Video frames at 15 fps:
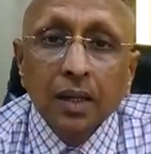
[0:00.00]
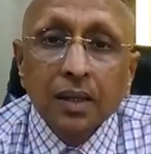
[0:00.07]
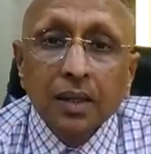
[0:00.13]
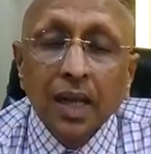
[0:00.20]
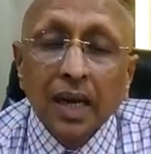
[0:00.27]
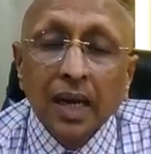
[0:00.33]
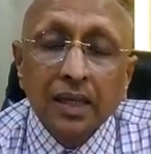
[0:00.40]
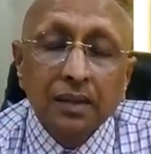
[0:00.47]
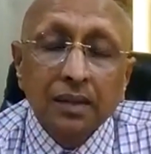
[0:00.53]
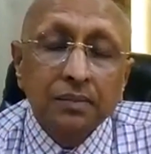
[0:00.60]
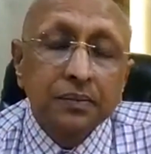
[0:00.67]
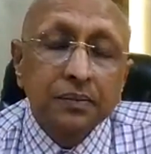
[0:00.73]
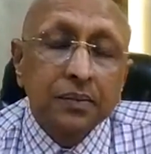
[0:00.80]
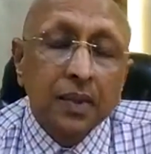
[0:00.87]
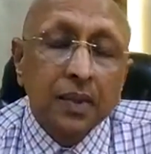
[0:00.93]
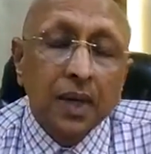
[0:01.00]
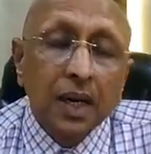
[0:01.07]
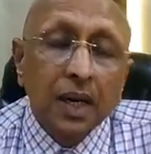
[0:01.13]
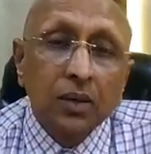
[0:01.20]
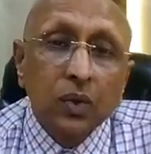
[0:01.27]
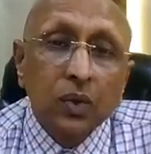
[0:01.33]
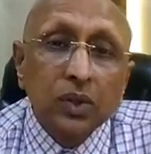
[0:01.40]
that
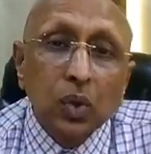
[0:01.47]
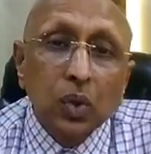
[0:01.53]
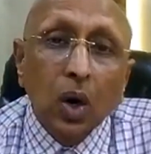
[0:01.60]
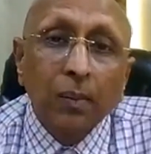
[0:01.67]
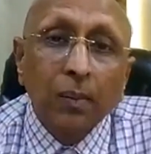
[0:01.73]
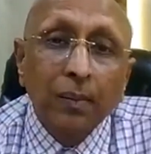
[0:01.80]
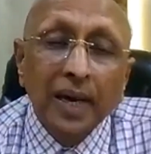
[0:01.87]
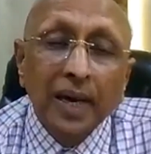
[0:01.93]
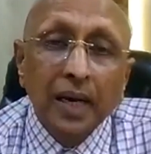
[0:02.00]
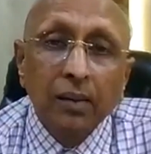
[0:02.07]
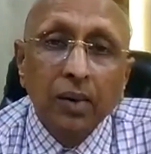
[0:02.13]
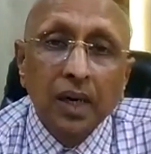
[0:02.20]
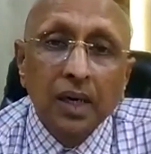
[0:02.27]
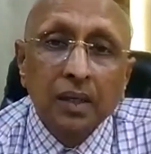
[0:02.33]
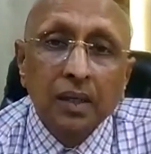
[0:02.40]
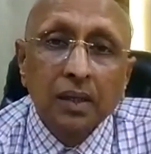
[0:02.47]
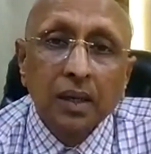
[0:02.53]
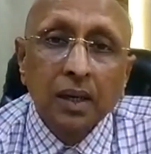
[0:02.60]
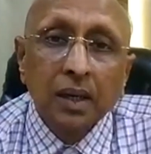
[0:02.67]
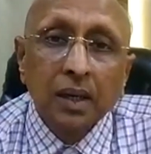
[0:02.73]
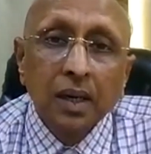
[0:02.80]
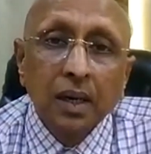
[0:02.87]
it was not bearable.
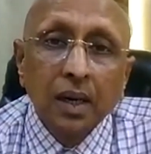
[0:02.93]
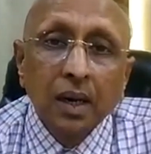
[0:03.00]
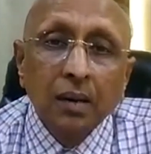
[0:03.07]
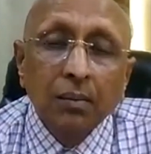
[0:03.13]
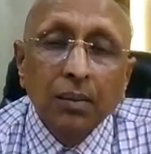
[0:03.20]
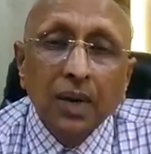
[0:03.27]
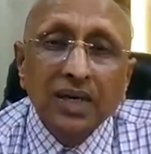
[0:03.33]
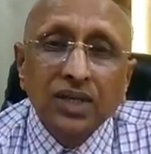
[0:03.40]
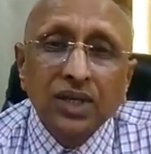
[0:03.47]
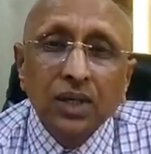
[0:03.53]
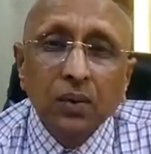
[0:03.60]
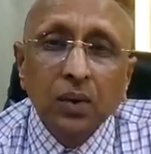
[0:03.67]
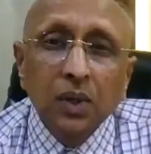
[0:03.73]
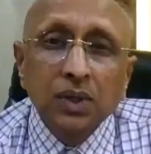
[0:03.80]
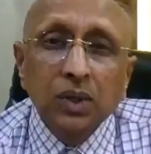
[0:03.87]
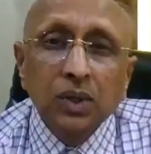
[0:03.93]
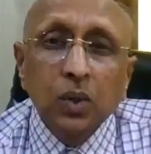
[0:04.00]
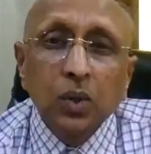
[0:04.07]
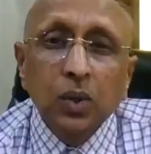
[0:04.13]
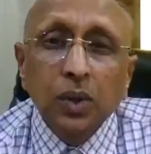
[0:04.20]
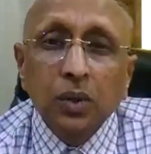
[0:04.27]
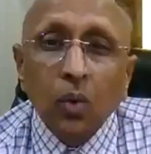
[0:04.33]
But she was
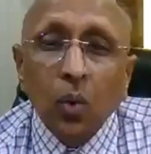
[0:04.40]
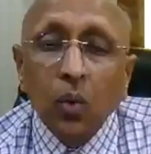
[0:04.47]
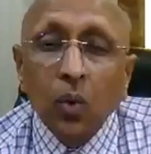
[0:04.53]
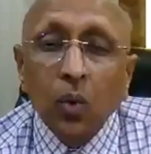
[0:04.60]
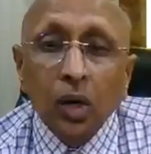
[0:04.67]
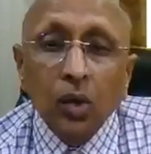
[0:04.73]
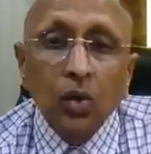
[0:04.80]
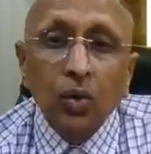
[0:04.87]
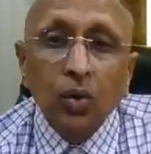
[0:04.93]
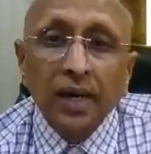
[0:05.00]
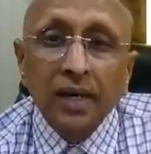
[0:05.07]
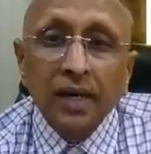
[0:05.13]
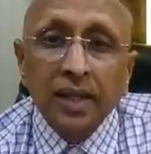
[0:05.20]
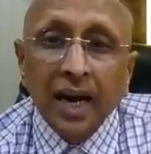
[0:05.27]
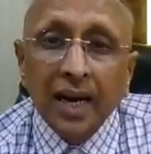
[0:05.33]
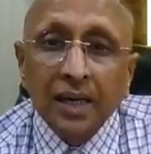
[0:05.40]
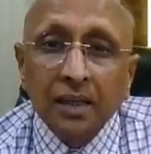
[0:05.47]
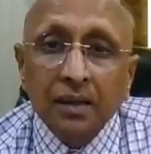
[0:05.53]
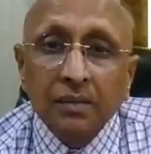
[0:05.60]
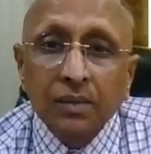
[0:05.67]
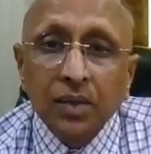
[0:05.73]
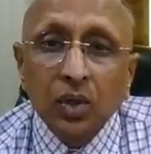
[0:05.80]
overlooking that
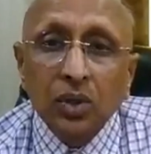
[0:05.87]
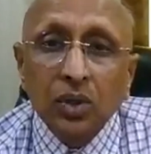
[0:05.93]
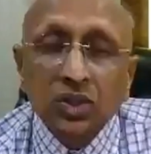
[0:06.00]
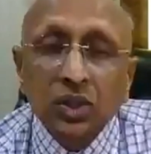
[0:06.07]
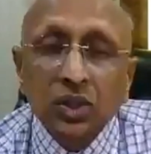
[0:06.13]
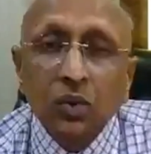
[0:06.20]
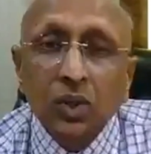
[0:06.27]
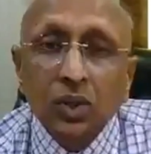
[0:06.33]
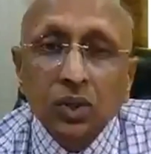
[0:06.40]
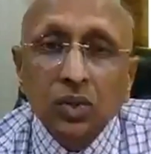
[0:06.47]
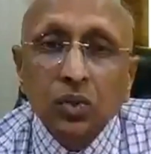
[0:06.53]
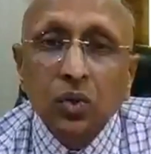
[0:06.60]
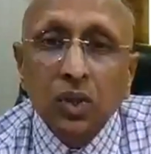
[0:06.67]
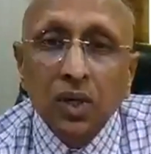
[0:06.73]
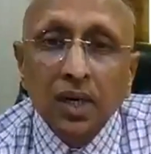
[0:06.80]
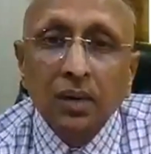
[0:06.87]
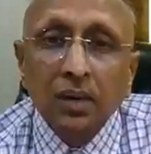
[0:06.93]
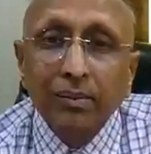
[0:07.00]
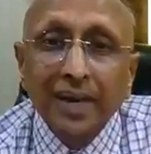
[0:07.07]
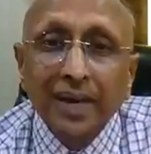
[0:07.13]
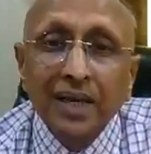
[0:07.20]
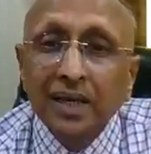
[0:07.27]
because she wants to
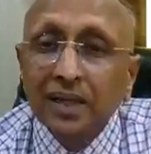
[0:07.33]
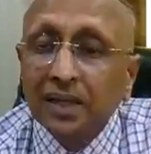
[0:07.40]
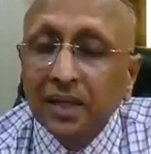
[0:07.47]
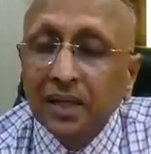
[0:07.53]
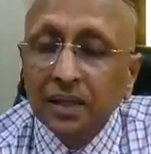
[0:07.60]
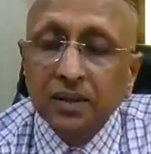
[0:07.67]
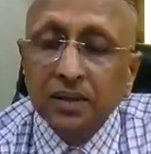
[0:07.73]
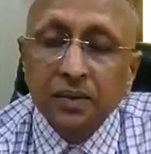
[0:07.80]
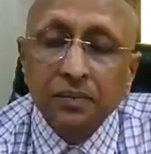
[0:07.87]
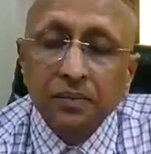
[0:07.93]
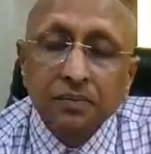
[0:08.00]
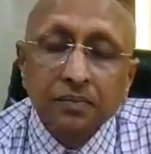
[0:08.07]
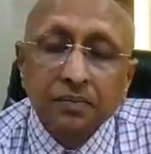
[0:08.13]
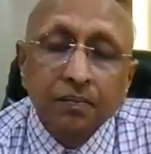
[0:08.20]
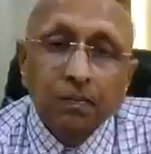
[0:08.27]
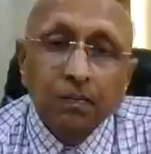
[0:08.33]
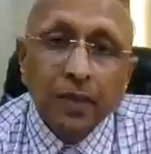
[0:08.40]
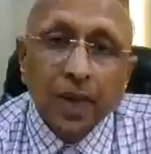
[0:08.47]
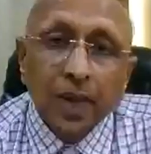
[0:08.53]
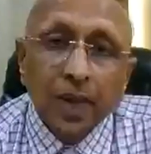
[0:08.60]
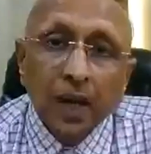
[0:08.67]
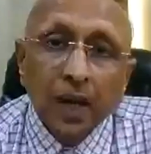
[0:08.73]
learn many things.
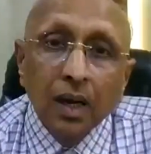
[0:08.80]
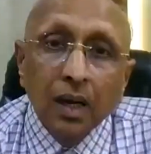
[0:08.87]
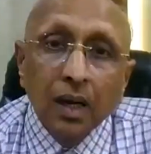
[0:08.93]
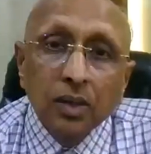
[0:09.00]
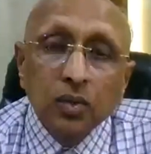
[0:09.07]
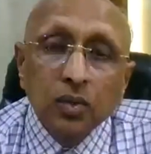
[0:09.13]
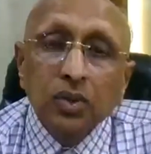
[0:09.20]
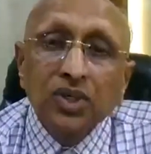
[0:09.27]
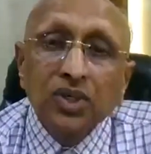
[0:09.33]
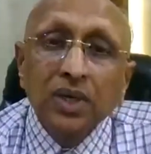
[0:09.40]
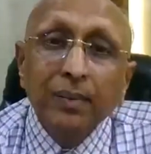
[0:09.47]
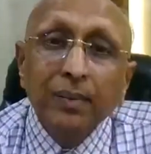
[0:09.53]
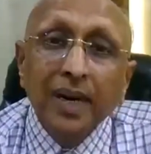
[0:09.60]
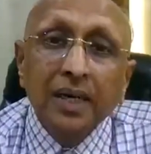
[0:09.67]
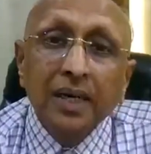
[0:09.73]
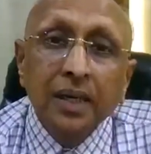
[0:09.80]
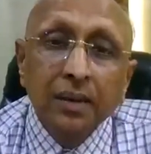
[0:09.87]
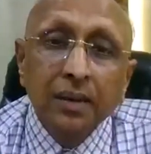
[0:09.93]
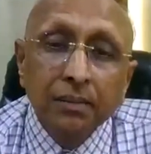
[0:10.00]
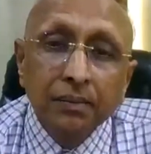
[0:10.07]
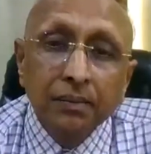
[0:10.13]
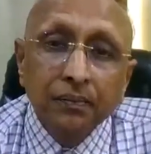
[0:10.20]
So she met
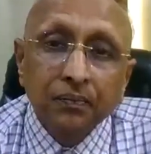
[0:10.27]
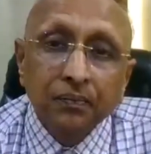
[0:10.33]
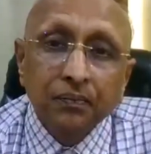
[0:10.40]
him.